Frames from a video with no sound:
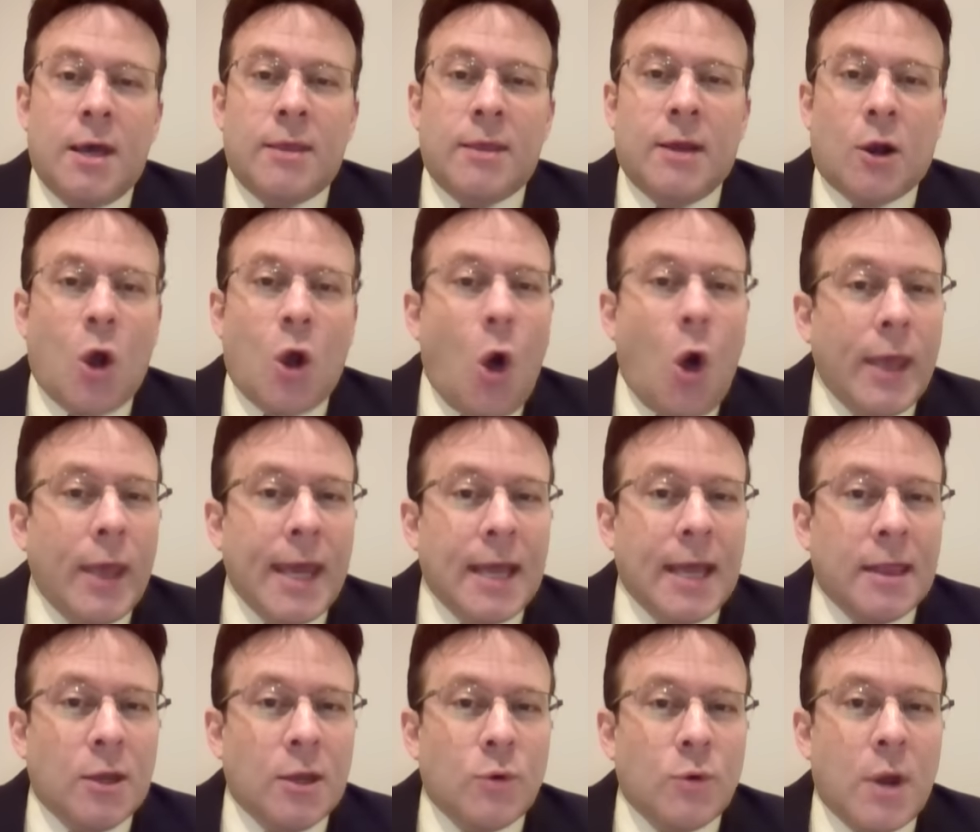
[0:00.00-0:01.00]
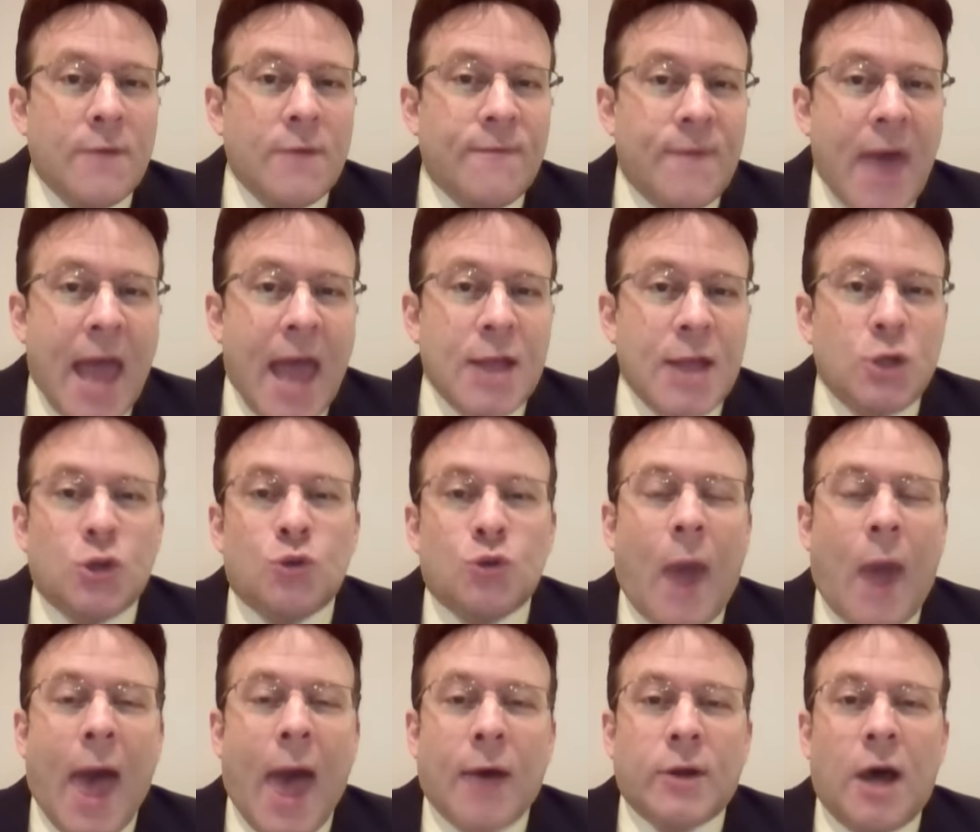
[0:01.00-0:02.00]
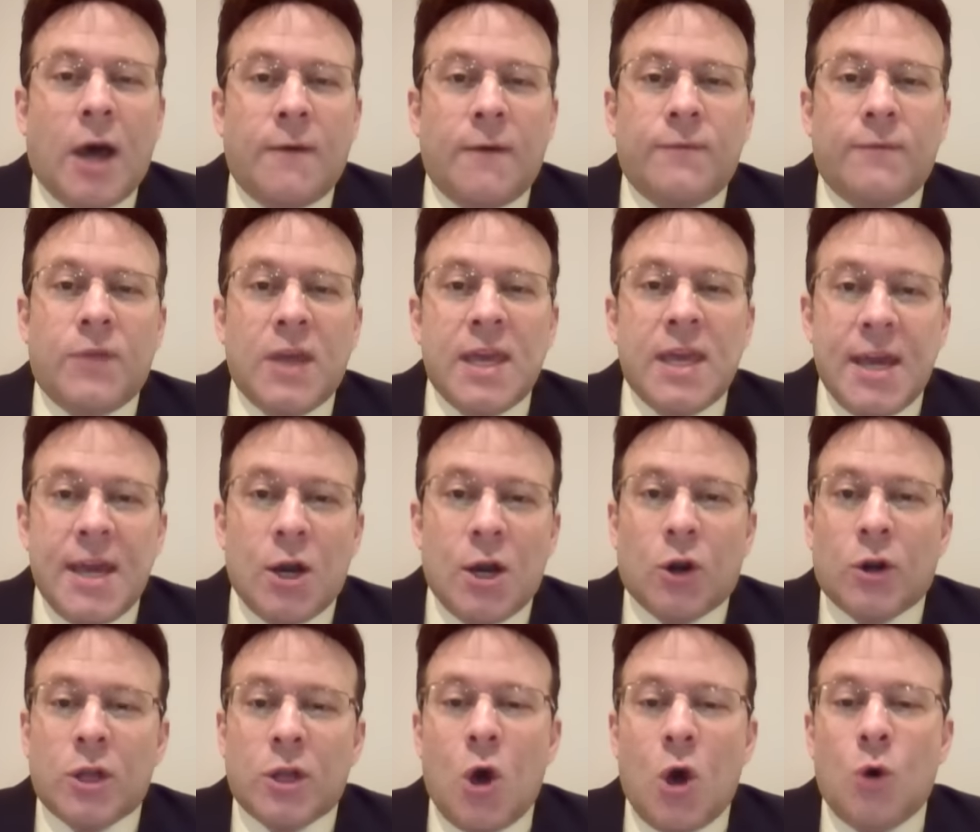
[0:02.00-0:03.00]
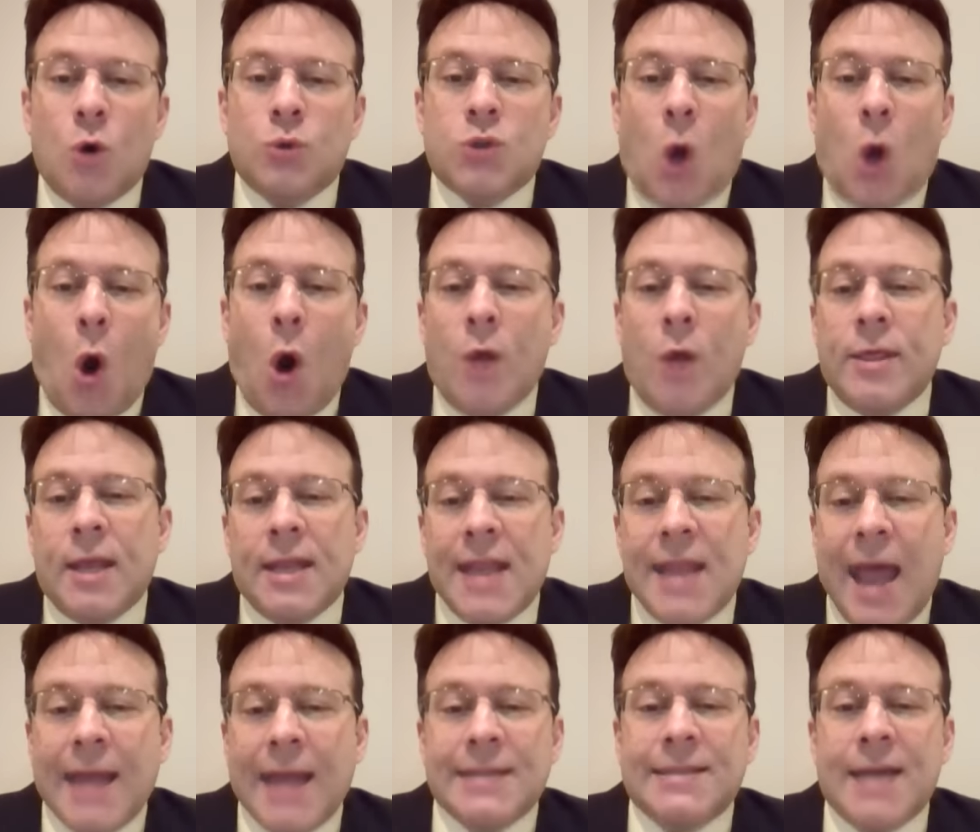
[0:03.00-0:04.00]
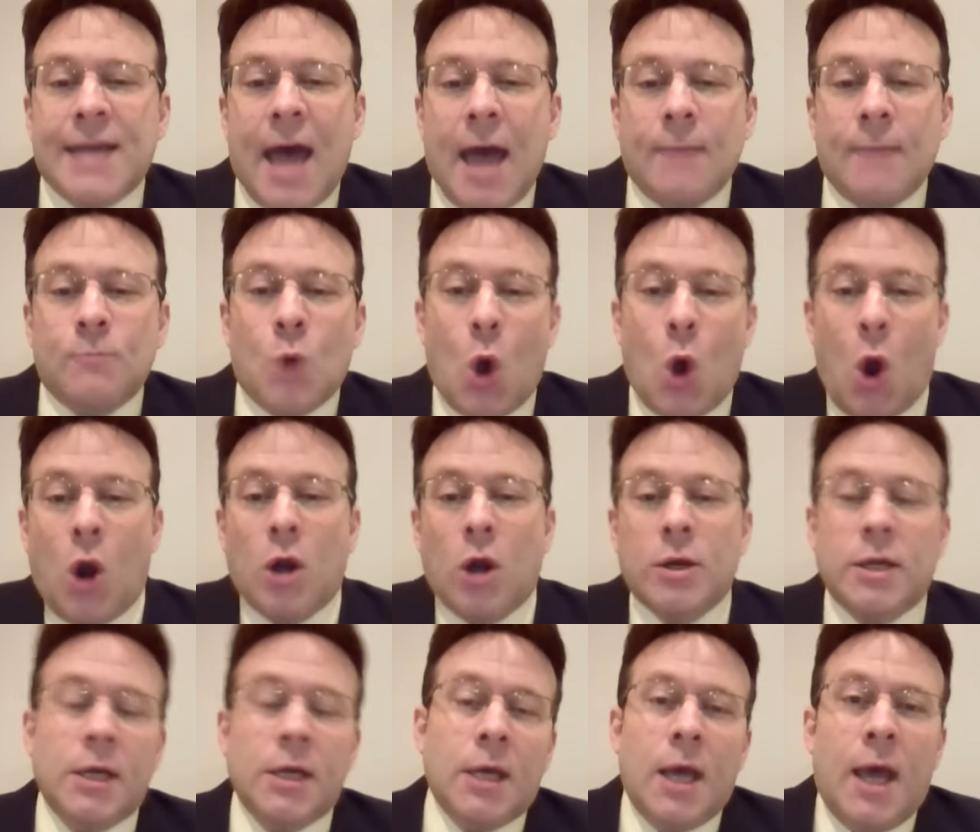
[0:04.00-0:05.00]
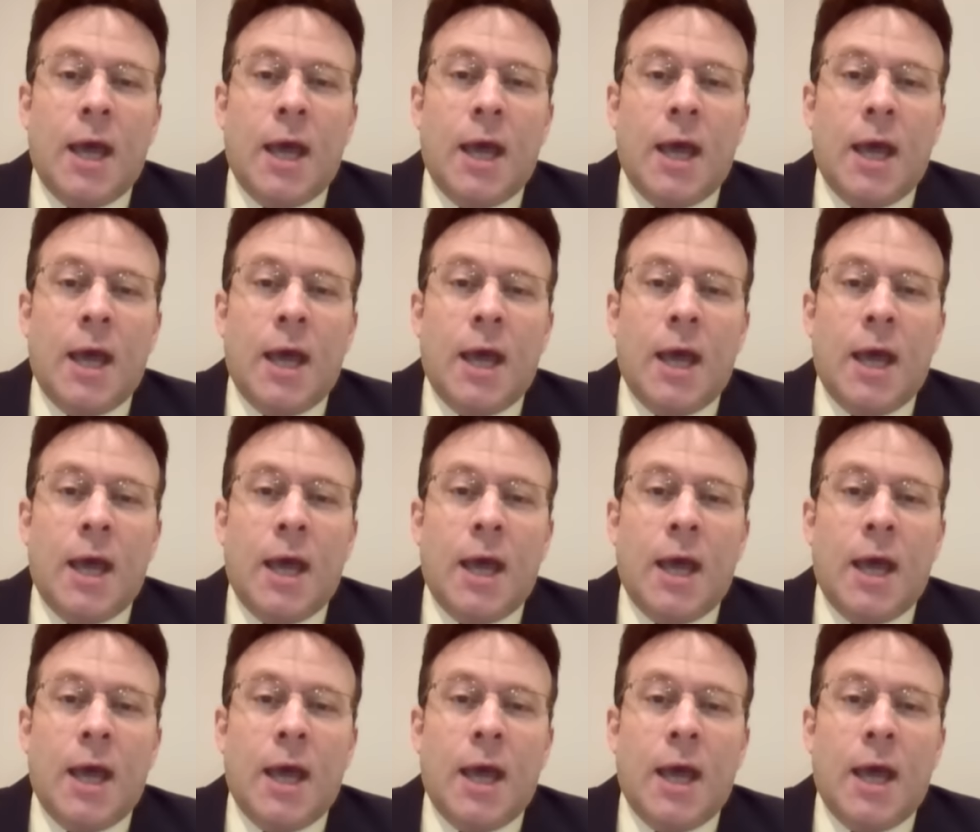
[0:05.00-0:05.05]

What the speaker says: They're calling it their revenge route of the year. It goes on the nighttime card.